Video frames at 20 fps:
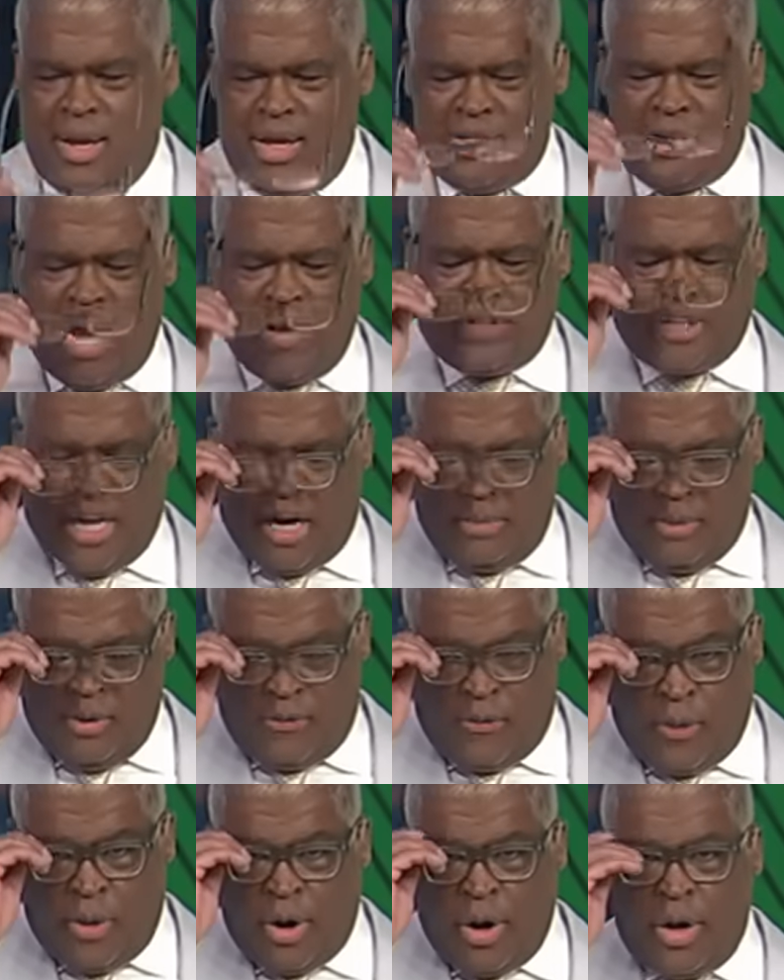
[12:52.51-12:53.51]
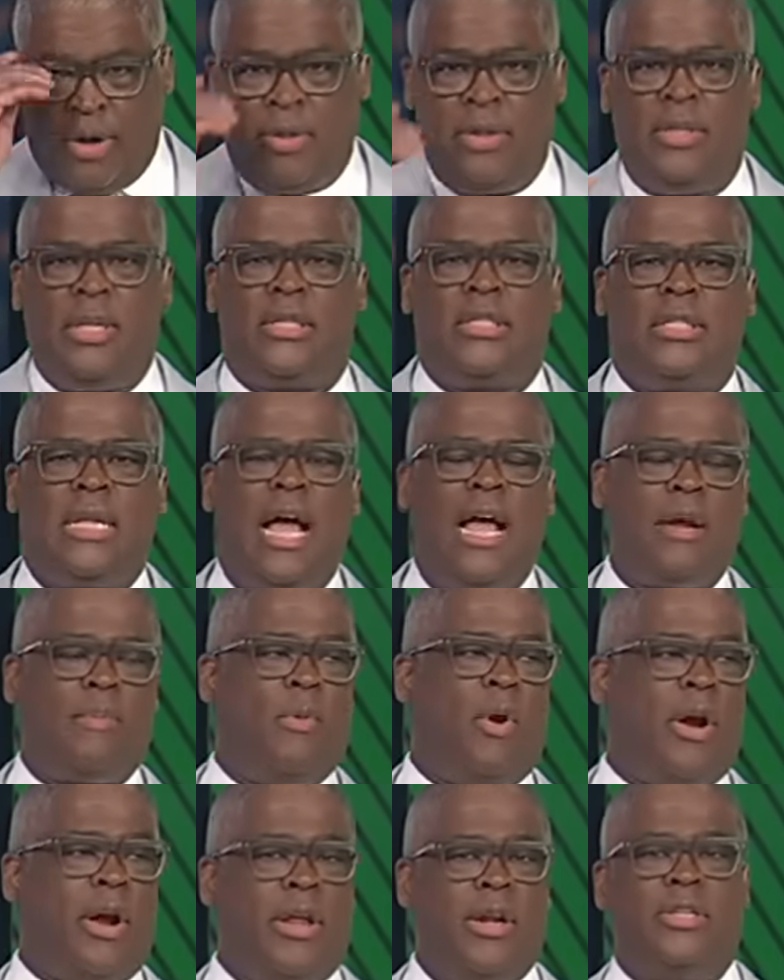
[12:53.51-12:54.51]
So I've said it before the stock
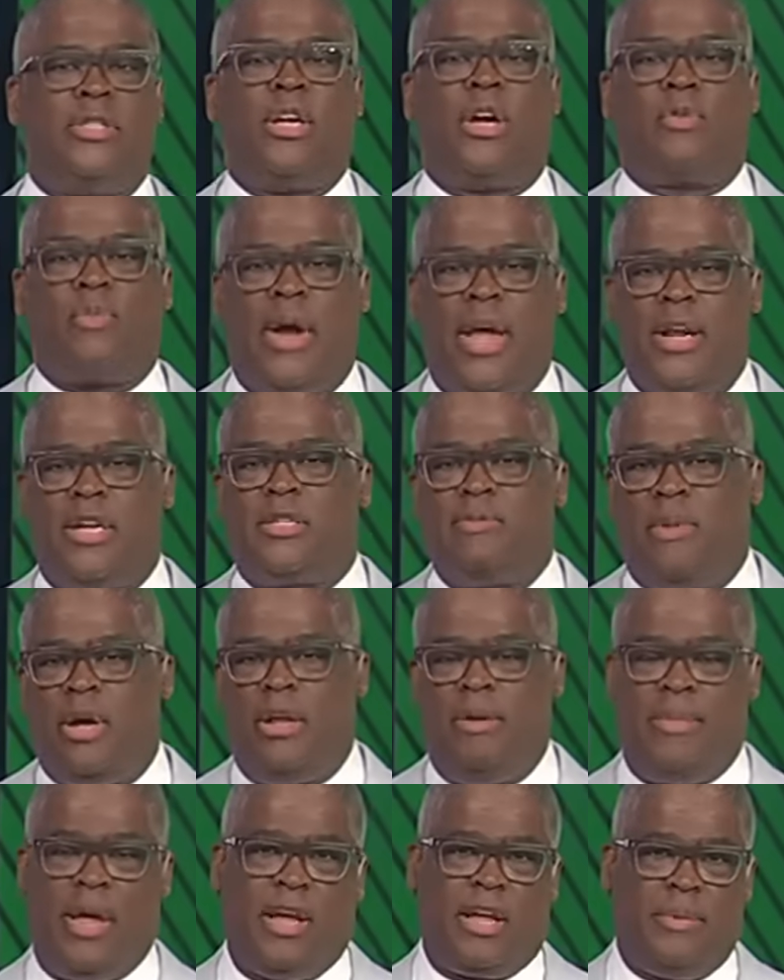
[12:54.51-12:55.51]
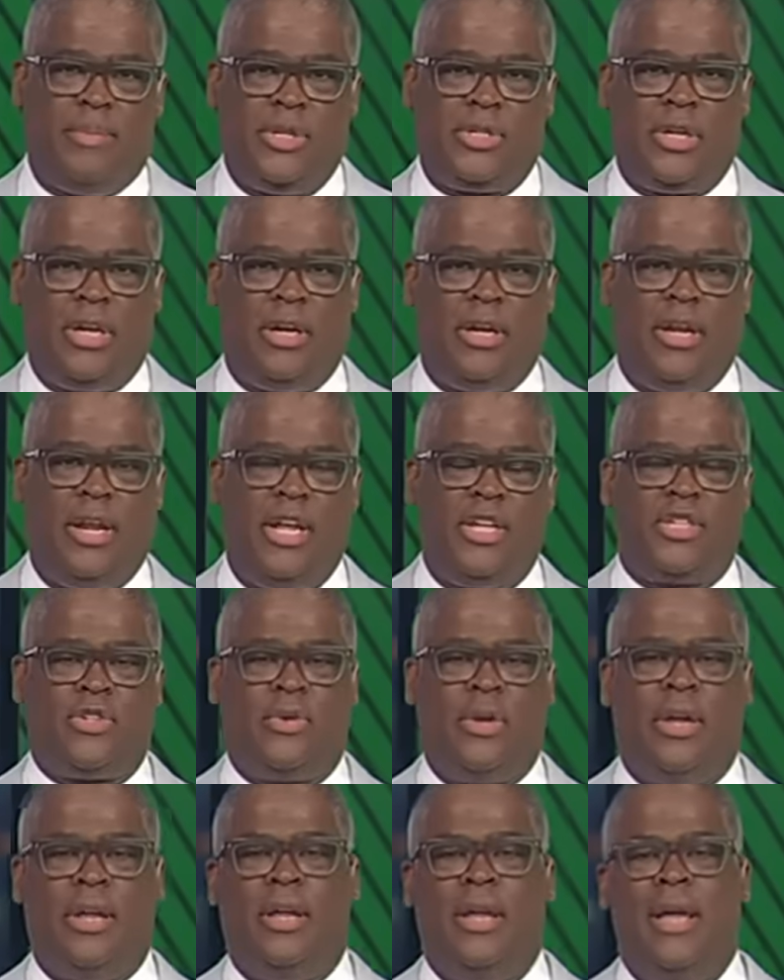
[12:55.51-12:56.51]
market is the greatest money making machine in
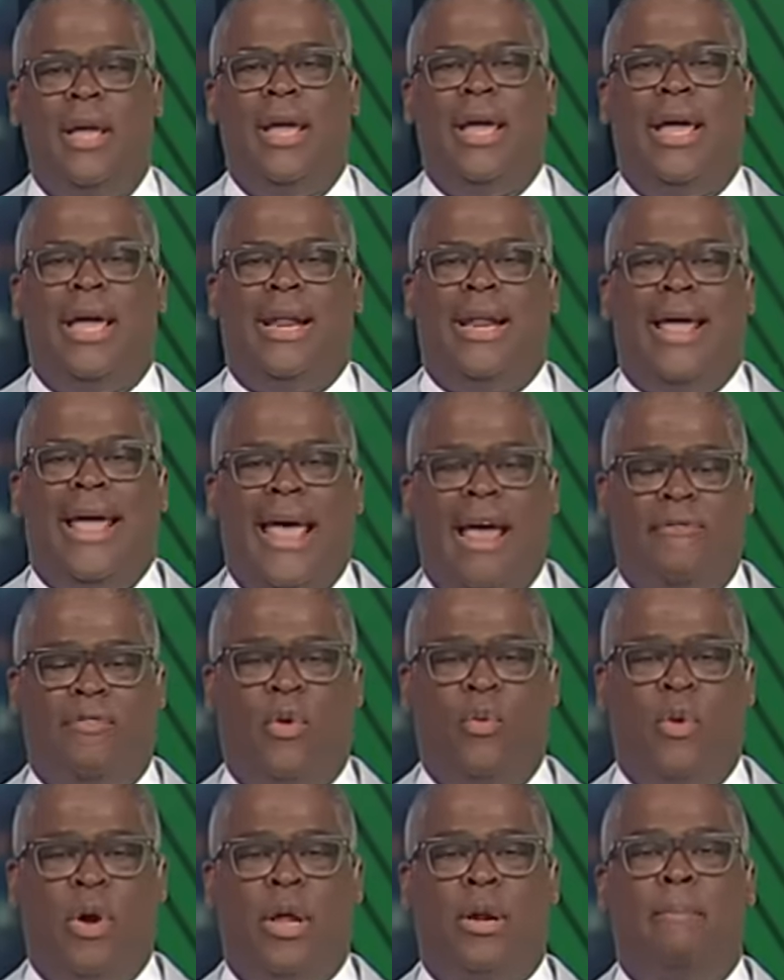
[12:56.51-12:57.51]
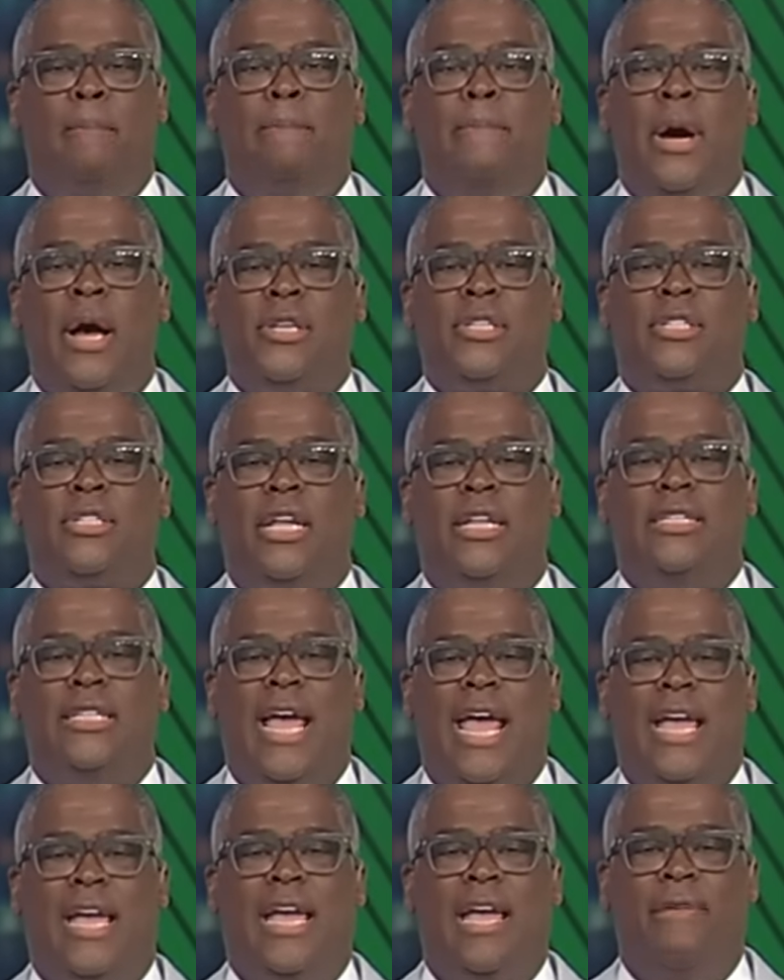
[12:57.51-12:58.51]
history, and everyone must
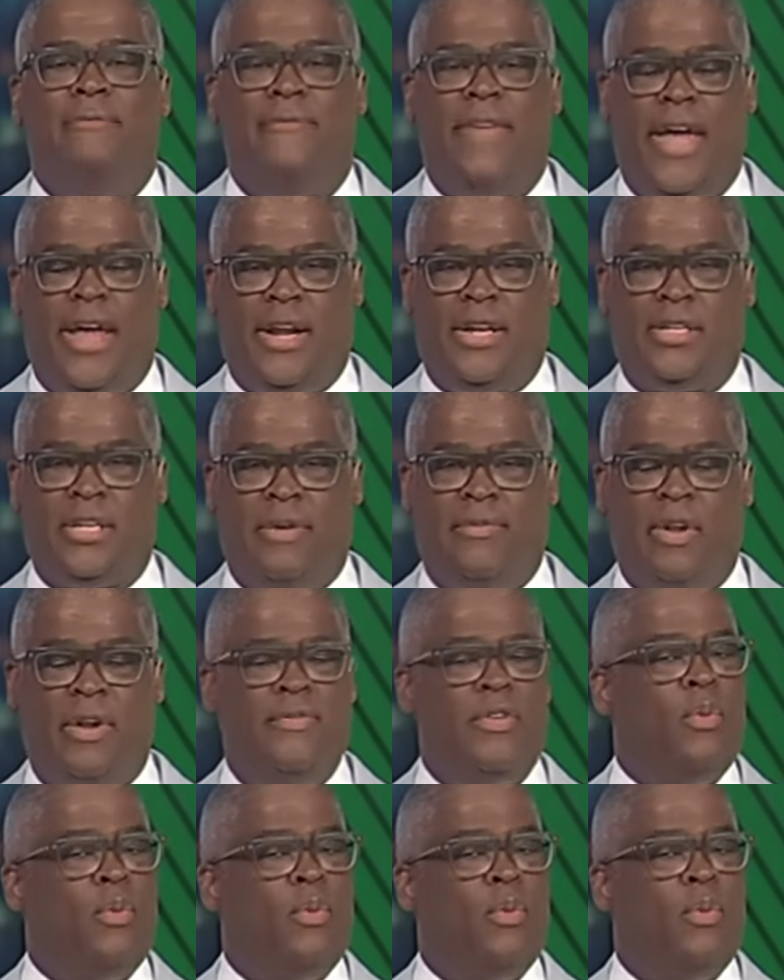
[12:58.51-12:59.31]
take advantage of it.